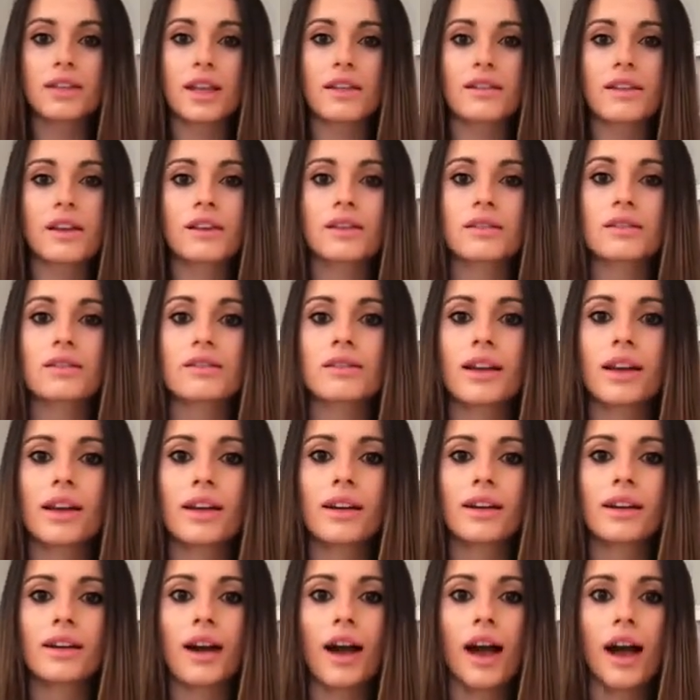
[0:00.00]
things
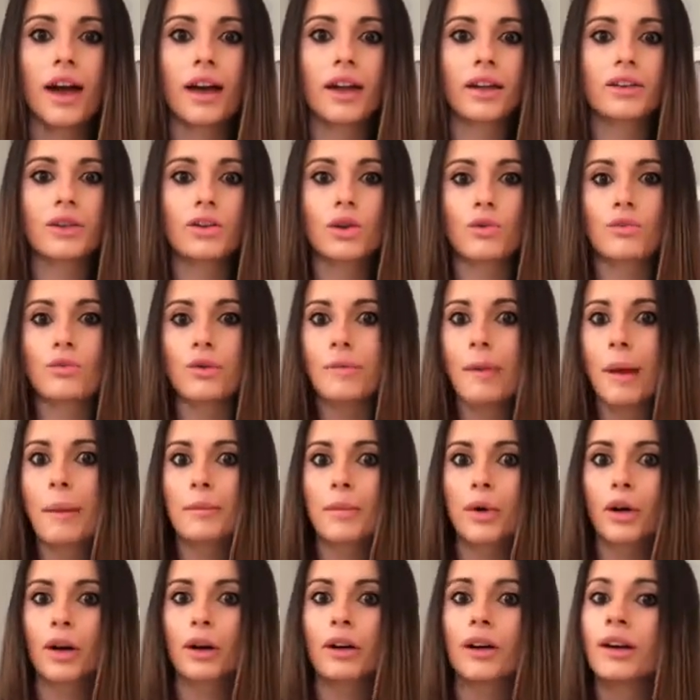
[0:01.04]
like, I don't
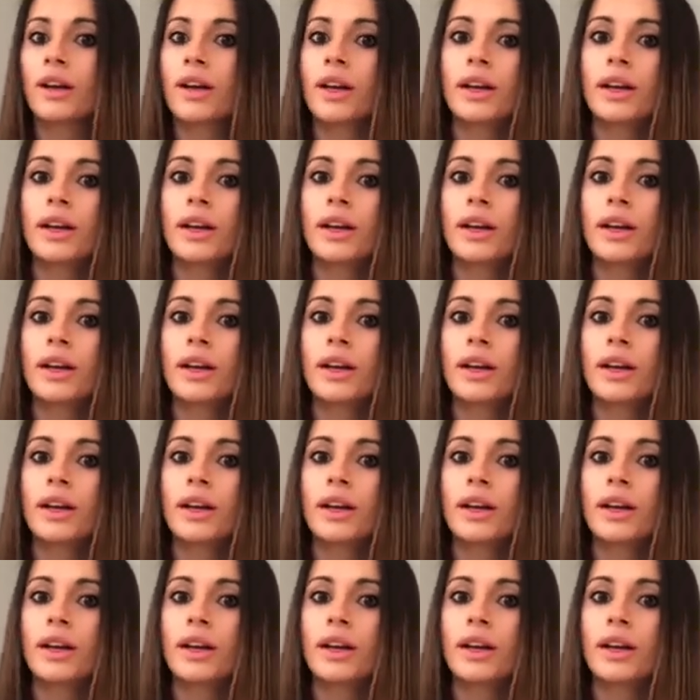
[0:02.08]
remember,